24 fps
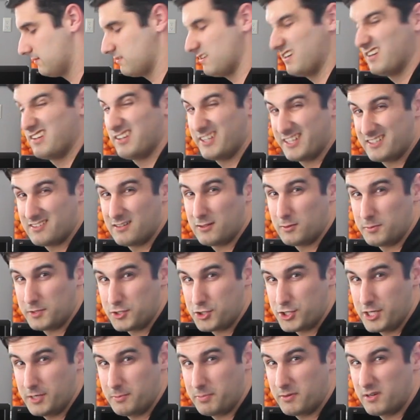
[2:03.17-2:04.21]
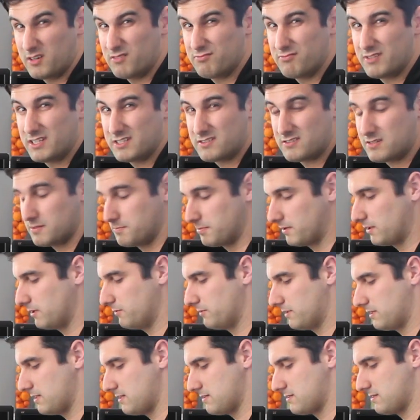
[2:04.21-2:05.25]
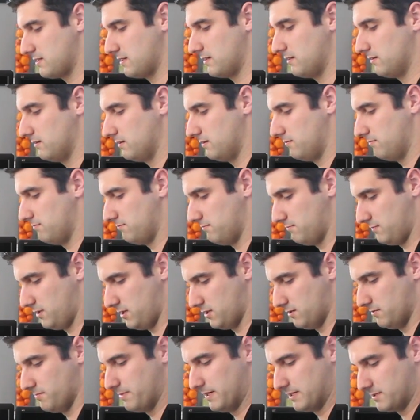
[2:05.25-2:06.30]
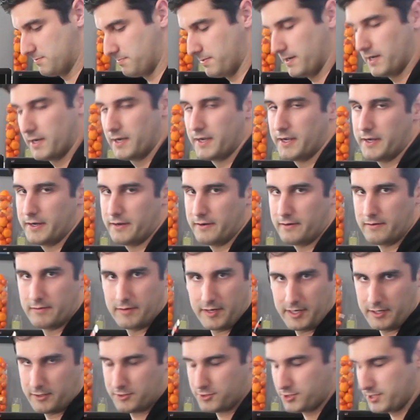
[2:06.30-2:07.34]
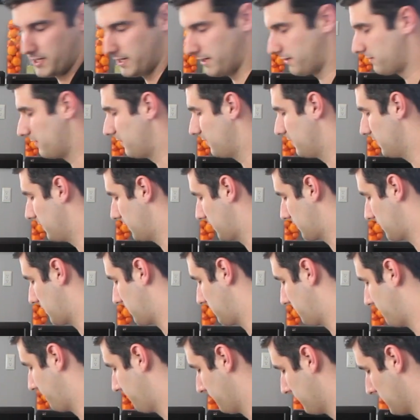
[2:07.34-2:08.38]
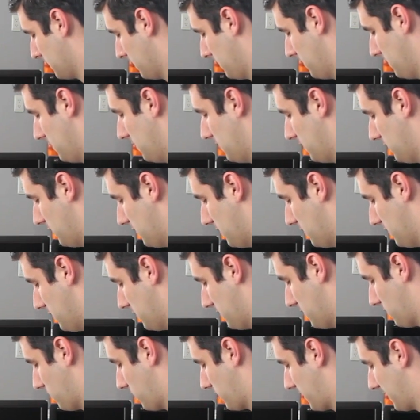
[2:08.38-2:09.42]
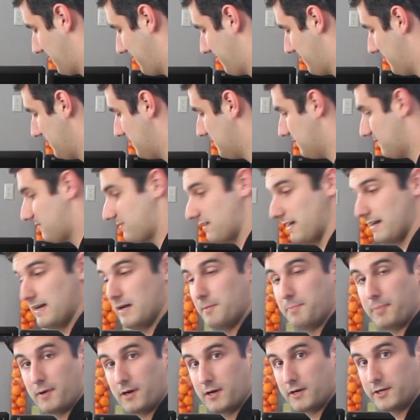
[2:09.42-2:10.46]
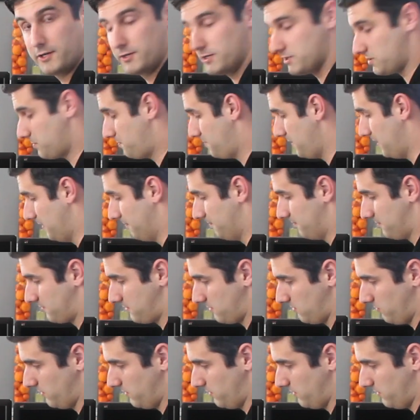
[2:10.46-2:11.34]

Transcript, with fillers: Single link's a little bit cheaper. That's typically what they sell in you know, Best Buy or Radio Shack or anything like that. We're going to then set up our USB.